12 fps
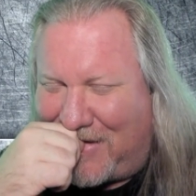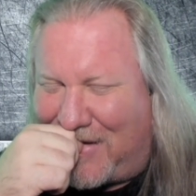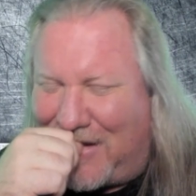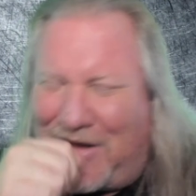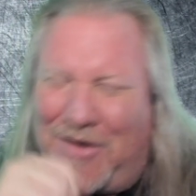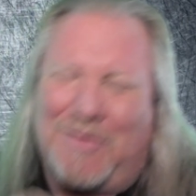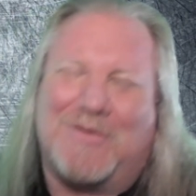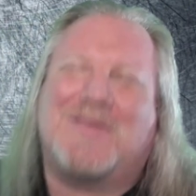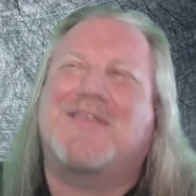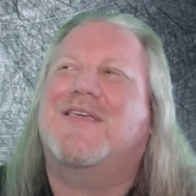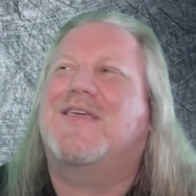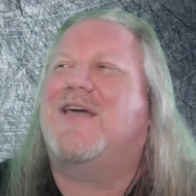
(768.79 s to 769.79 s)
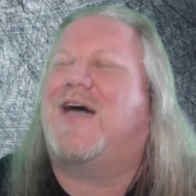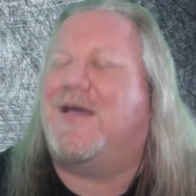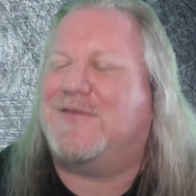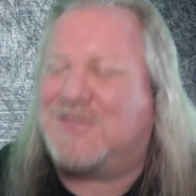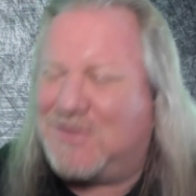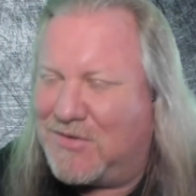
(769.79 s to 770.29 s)
Oh,
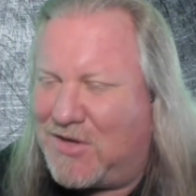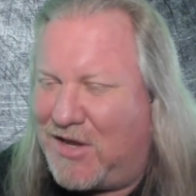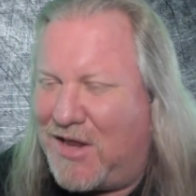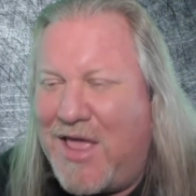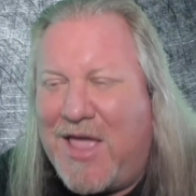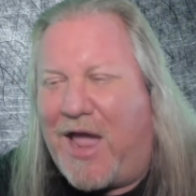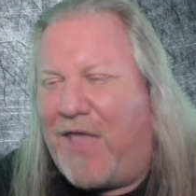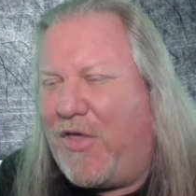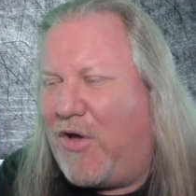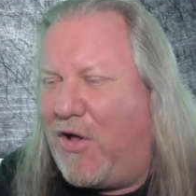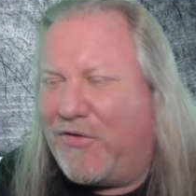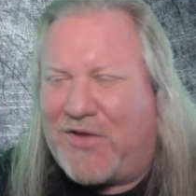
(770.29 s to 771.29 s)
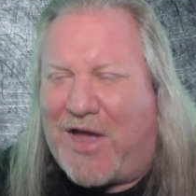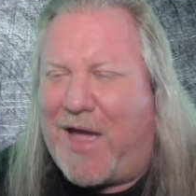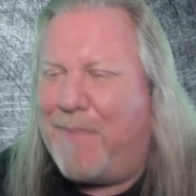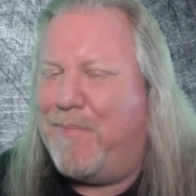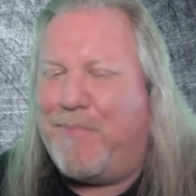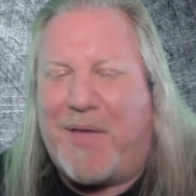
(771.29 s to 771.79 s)
God, so good. And the whole
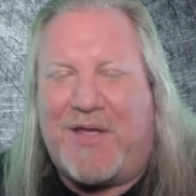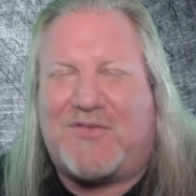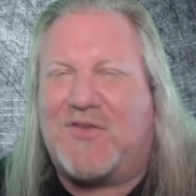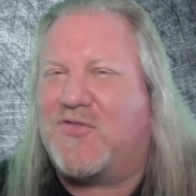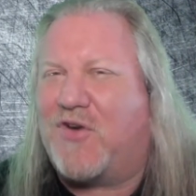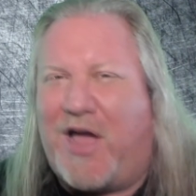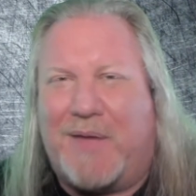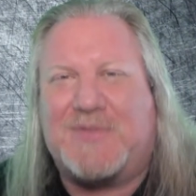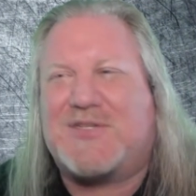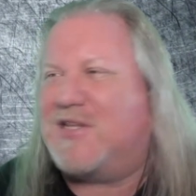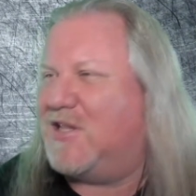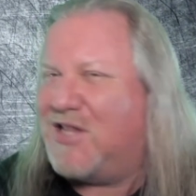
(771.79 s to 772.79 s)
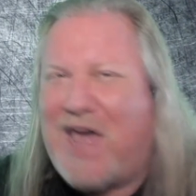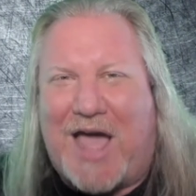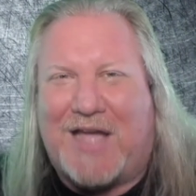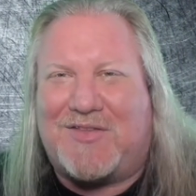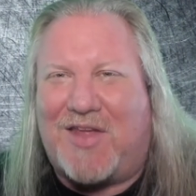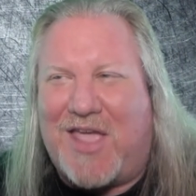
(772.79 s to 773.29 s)
time, bass and drums
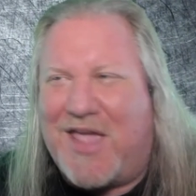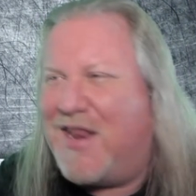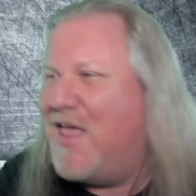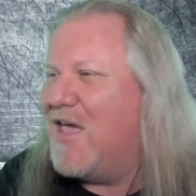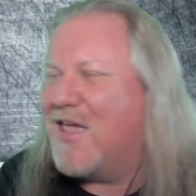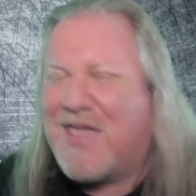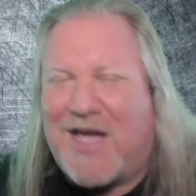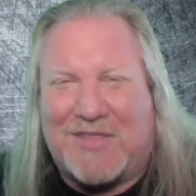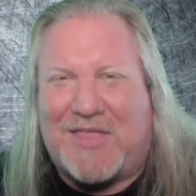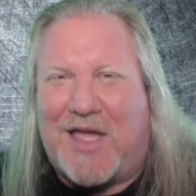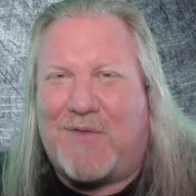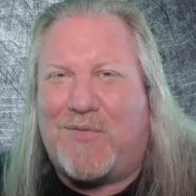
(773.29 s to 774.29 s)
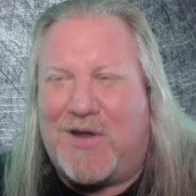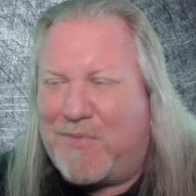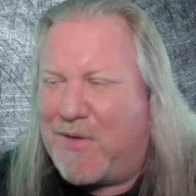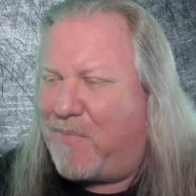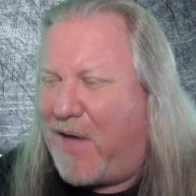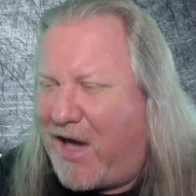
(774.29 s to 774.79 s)
locked in. Got that
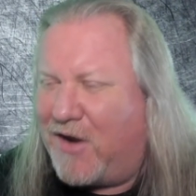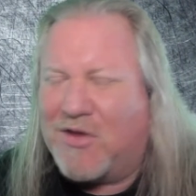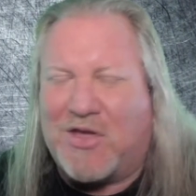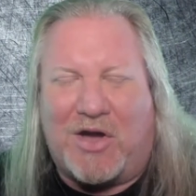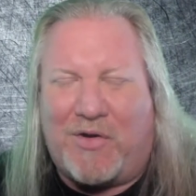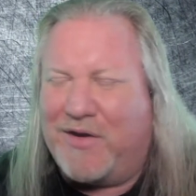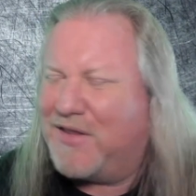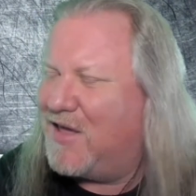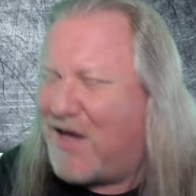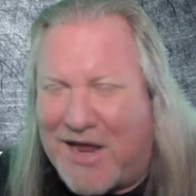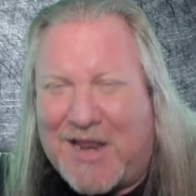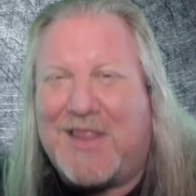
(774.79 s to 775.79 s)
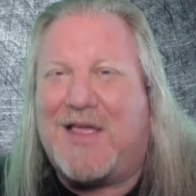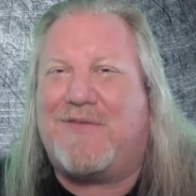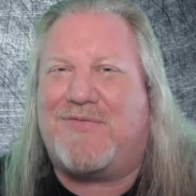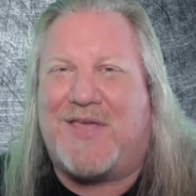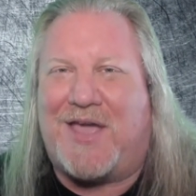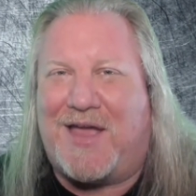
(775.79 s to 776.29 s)
rhythmic pattern going. Gotta
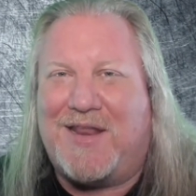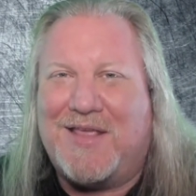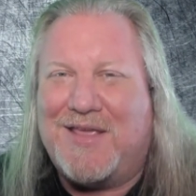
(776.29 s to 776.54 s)
love that.